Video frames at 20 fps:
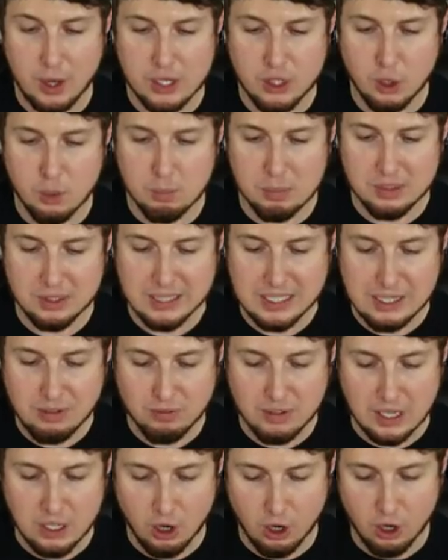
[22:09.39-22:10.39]
I don't
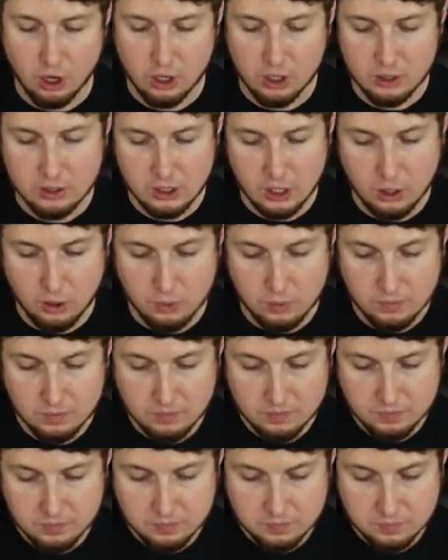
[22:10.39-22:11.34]
believe they are, though.